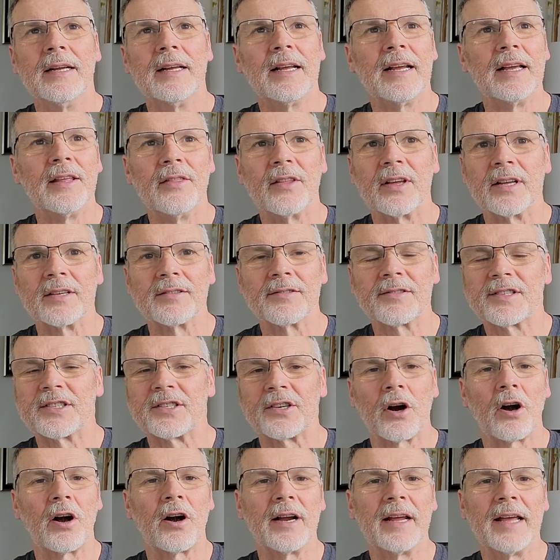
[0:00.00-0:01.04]
in the
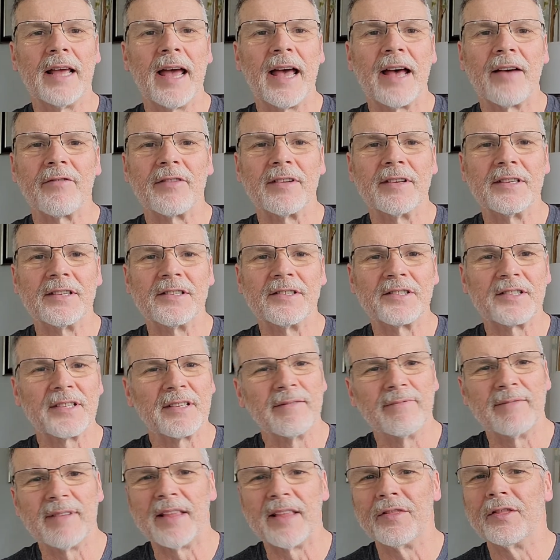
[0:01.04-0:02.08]
starry heavens,
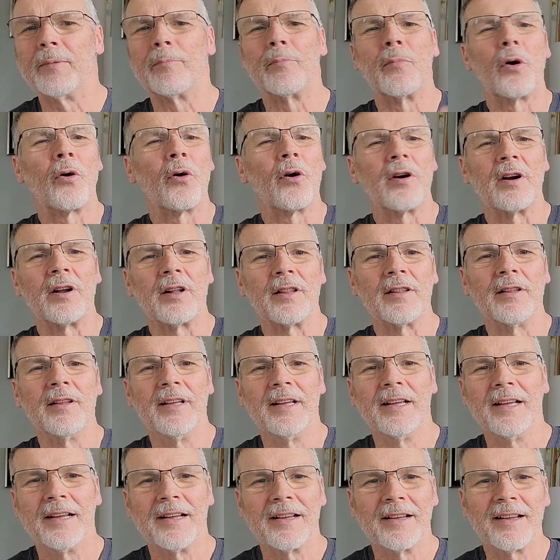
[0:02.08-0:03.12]
and then the moral,
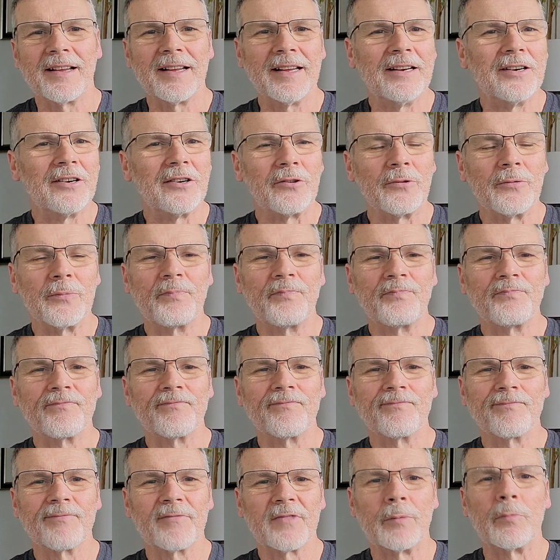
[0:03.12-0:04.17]
you know,
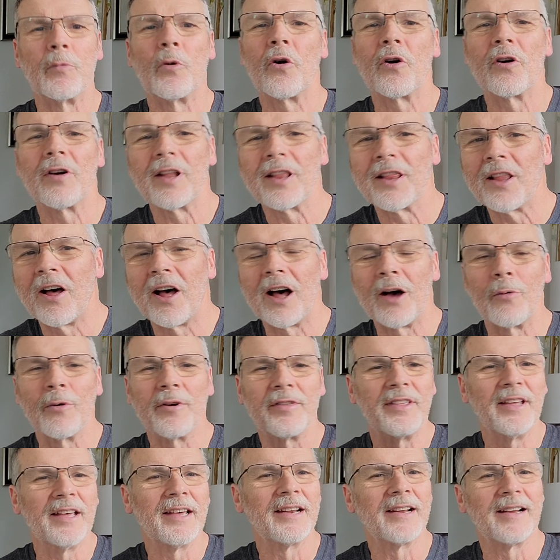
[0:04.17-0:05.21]
the moral law
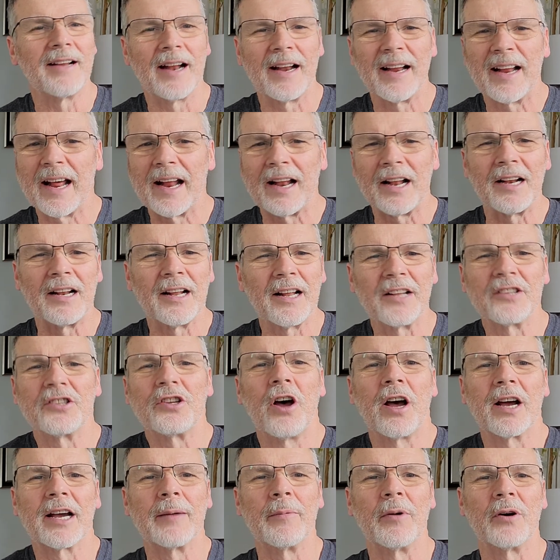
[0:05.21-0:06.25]
within. I'll
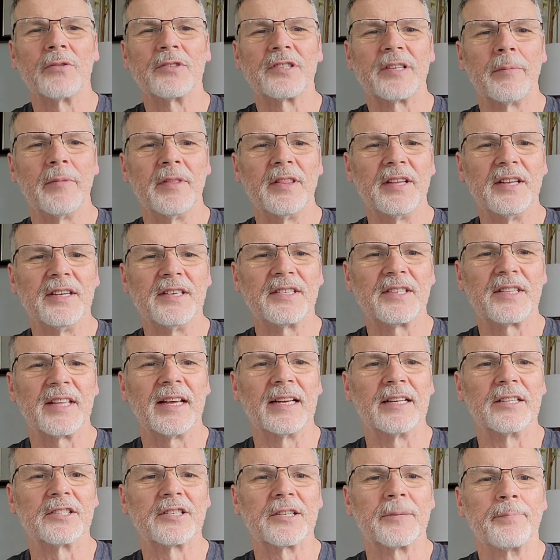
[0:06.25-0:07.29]
talk about some of these
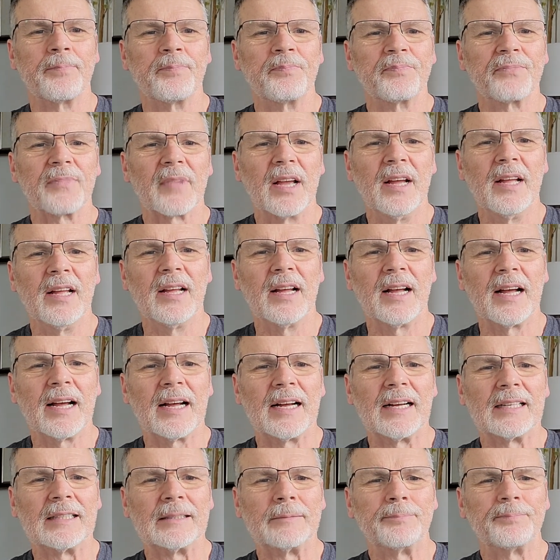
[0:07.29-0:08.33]
things.
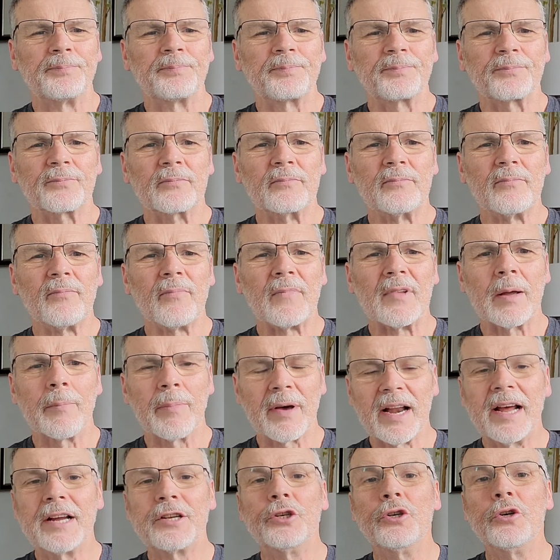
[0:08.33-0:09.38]
But
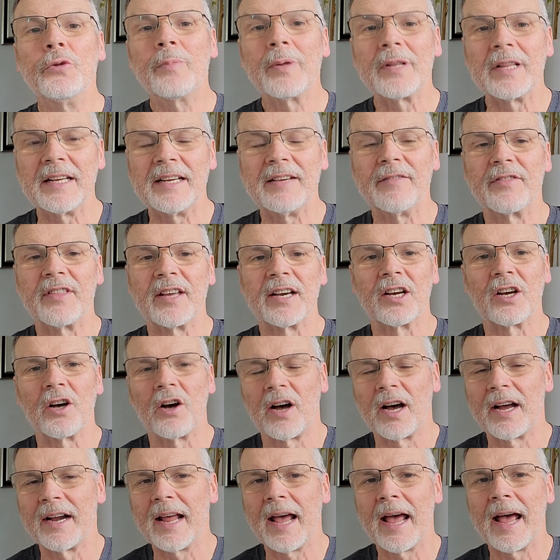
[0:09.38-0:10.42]
I do believe that
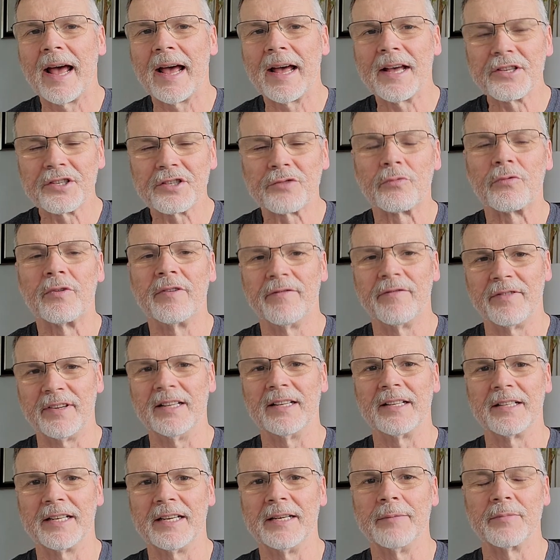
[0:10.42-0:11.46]
God has
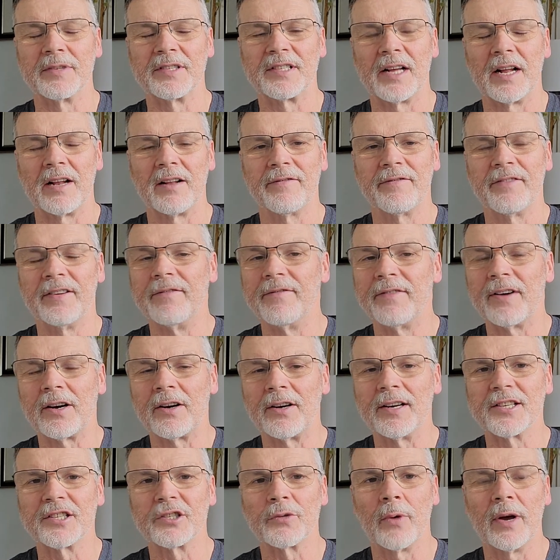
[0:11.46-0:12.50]
revealed himself in
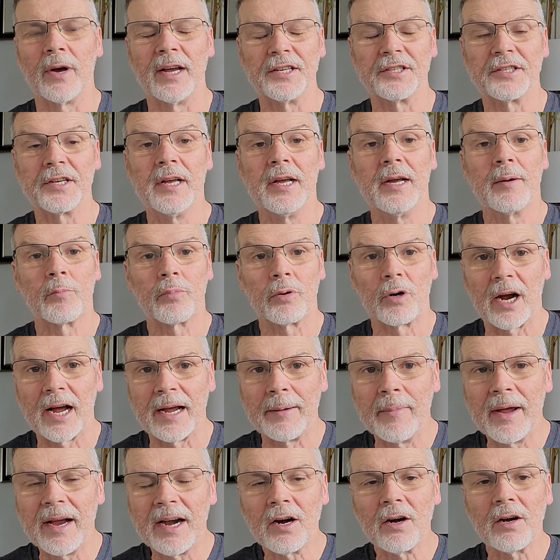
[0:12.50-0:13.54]
various ways,
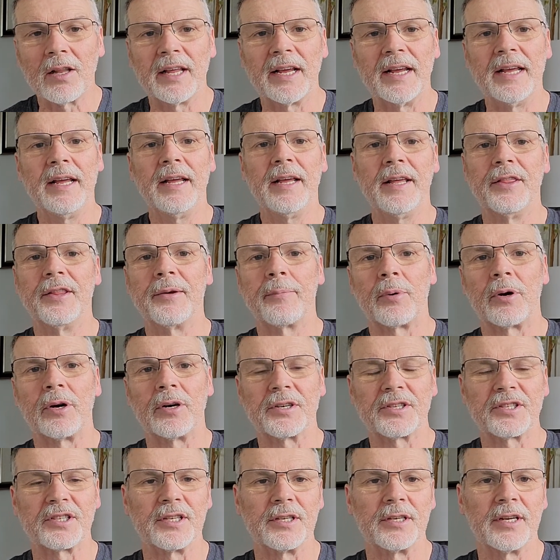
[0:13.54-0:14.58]
primarily in the
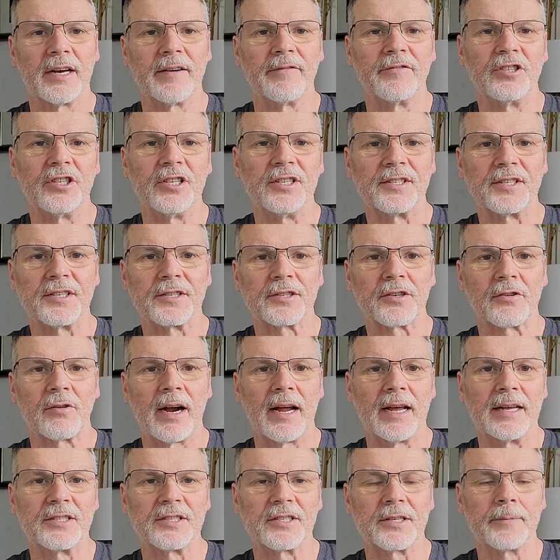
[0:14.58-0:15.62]
person of Jesus
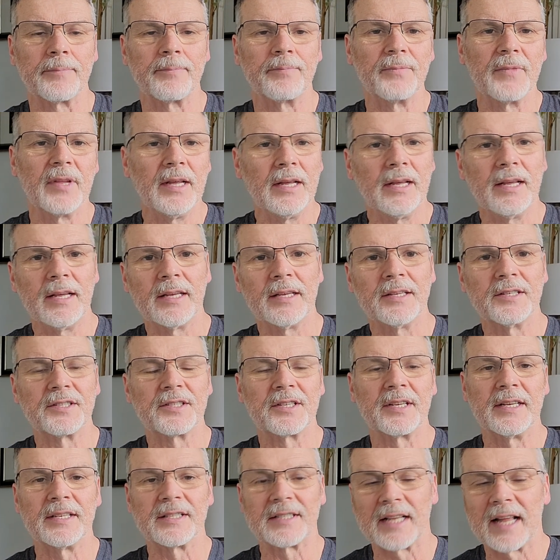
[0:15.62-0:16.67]
Christ.
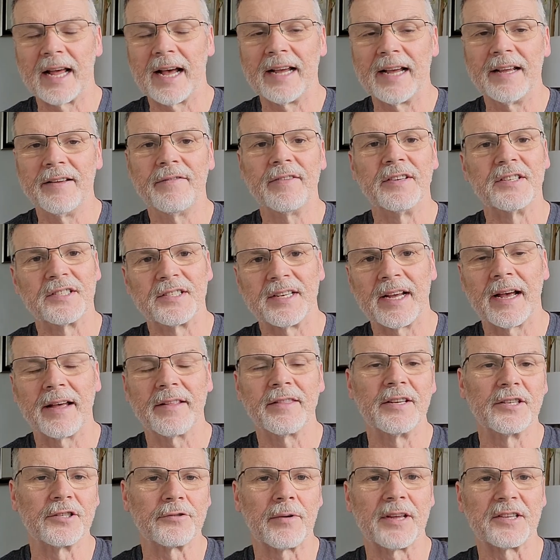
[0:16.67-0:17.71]
His life, his
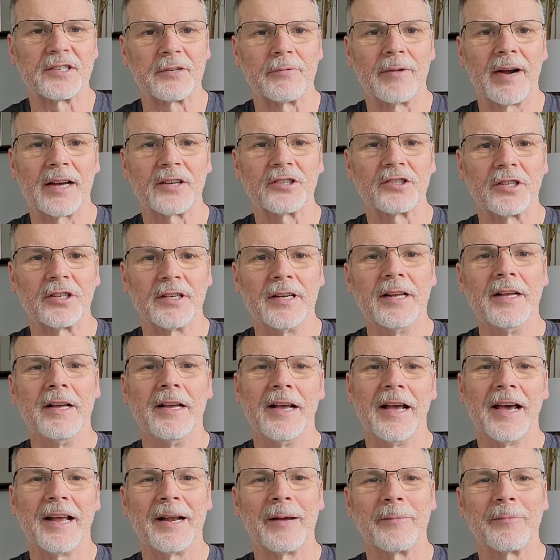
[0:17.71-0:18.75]
death, his resurrection,
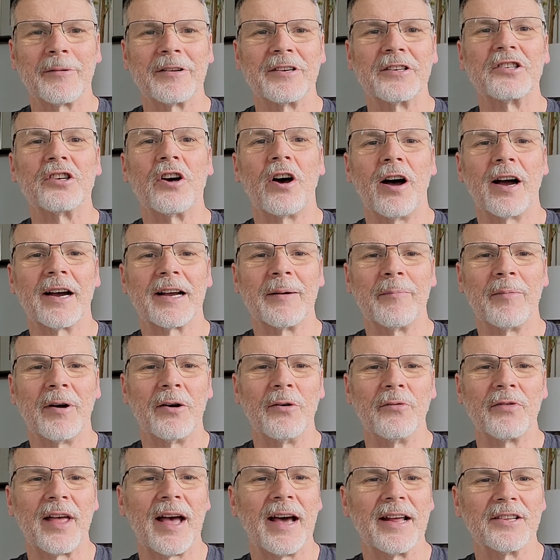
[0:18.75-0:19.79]
and I'm going to talk
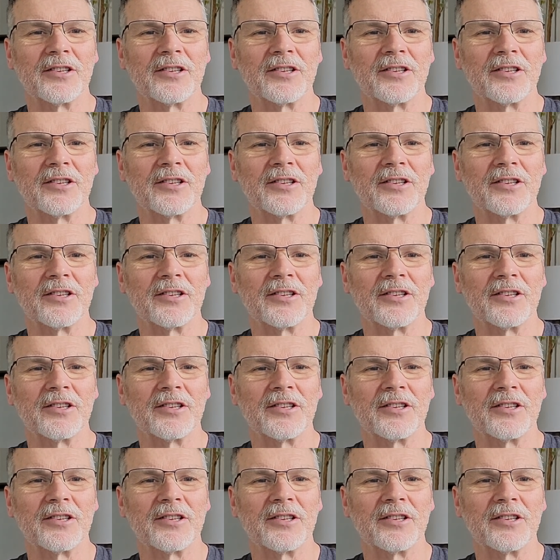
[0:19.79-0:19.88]
about that